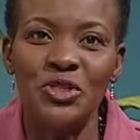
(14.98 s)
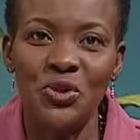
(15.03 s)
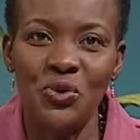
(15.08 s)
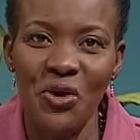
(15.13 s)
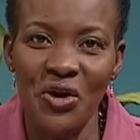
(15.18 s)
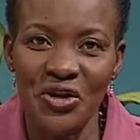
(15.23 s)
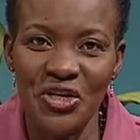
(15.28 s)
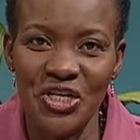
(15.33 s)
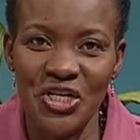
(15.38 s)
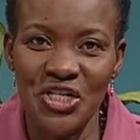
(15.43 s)
to
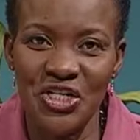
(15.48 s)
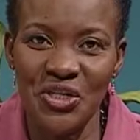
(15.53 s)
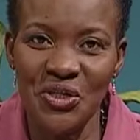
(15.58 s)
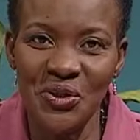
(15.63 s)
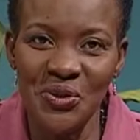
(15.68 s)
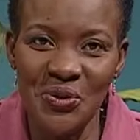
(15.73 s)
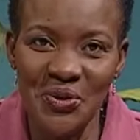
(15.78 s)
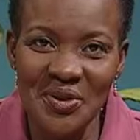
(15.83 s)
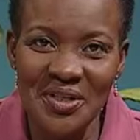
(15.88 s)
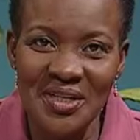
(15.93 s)
our
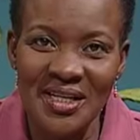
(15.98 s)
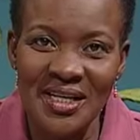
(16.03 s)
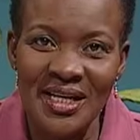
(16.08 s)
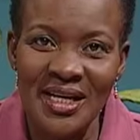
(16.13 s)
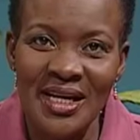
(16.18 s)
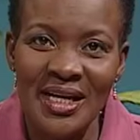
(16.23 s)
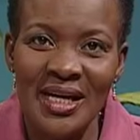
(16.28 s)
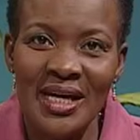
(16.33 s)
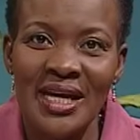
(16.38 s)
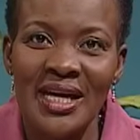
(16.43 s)
show.
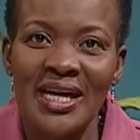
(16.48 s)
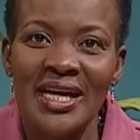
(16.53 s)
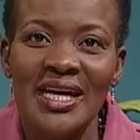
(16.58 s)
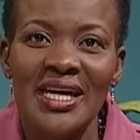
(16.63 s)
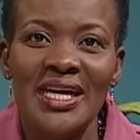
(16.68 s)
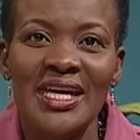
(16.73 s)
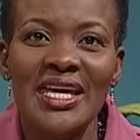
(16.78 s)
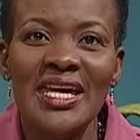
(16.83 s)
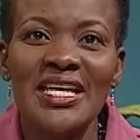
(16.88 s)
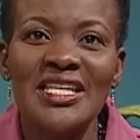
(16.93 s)

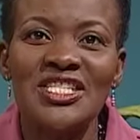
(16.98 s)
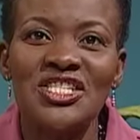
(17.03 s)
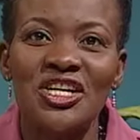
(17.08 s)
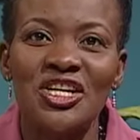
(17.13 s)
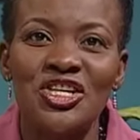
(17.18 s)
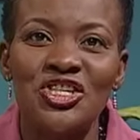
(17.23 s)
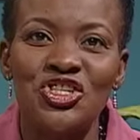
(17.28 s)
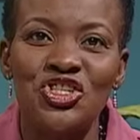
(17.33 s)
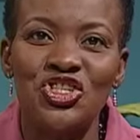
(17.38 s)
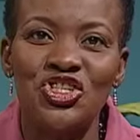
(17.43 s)
Easter
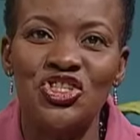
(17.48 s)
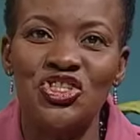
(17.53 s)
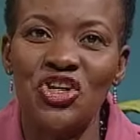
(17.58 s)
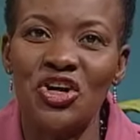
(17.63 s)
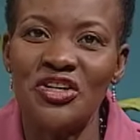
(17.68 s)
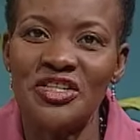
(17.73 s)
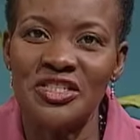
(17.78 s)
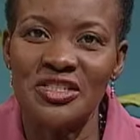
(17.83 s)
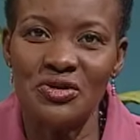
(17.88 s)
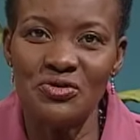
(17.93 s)
is
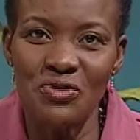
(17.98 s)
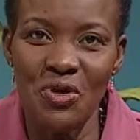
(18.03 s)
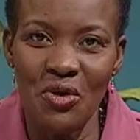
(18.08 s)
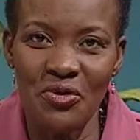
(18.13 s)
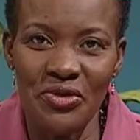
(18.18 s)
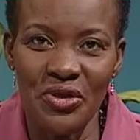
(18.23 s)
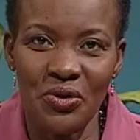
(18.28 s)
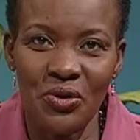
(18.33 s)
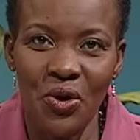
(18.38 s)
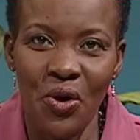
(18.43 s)
just
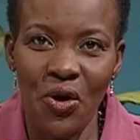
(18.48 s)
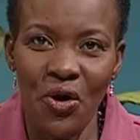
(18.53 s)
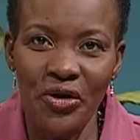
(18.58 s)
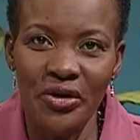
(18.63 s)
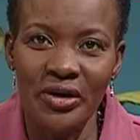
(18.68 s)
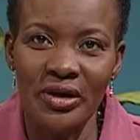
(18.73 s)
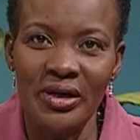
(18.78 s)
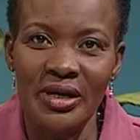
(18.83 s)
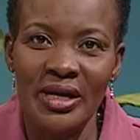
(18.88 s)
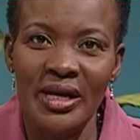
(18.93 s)
around the
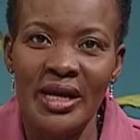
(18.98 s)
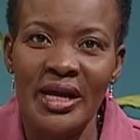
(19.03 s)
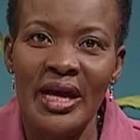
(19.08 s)
corner,